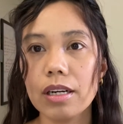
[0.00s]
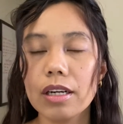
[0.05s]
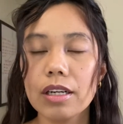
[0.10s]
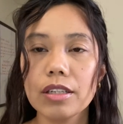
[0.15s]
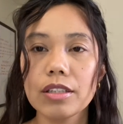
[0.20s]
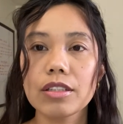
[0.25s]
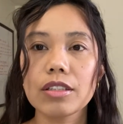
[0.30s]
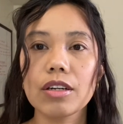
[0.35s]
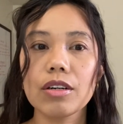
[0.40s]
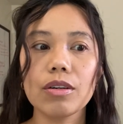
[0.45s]

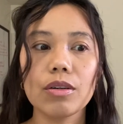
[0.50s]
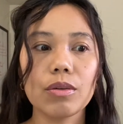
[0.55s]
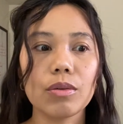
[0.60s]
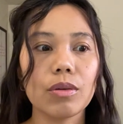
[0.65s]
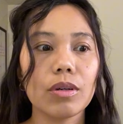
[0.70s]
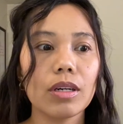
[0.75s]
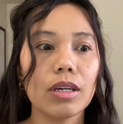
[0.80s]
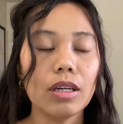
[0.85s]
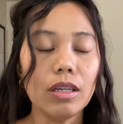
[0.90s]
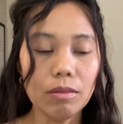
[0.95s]
So
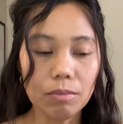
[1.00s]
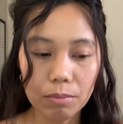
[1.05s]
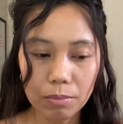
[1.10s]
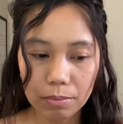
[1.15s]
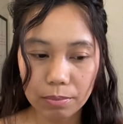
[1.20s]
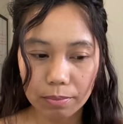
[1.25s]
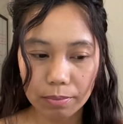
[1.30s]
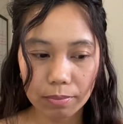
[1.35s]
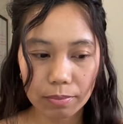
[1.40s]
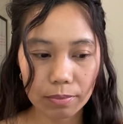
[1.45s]

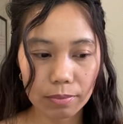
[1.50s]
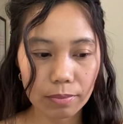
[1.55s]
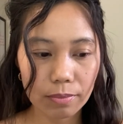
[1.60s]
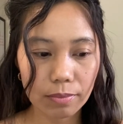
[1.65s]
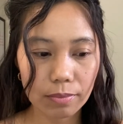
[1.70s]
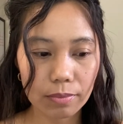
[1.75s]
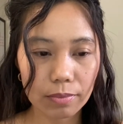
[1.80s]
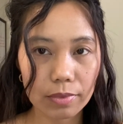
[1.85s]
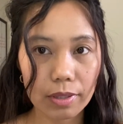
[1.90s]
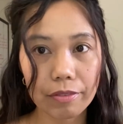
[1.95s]

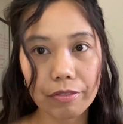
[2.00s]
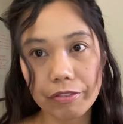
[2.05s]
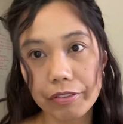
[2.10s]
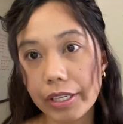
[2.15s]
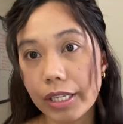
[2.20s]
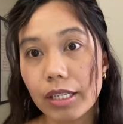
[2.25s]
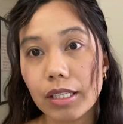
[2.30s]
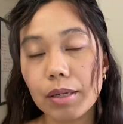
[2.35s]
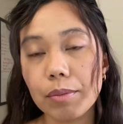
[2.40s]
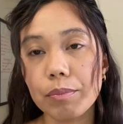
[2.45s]
the
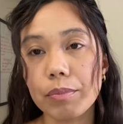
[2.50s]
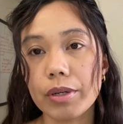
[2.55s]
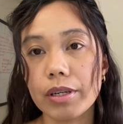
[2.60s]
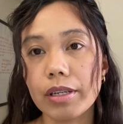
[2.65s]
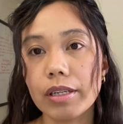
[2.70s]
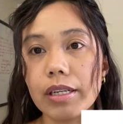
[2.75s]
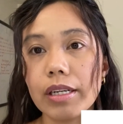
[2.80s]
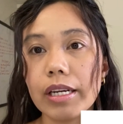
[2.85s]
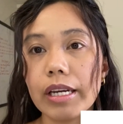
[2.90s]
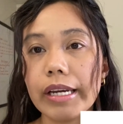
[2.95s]
FIN
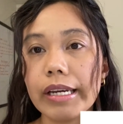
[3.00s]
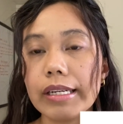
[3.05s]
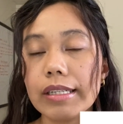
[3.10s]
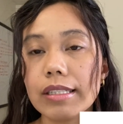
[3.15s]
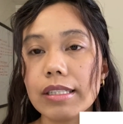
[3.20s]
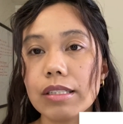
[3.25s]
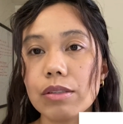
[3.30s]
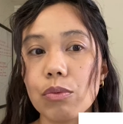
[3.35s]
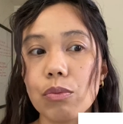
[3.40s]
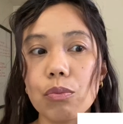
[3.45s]
number is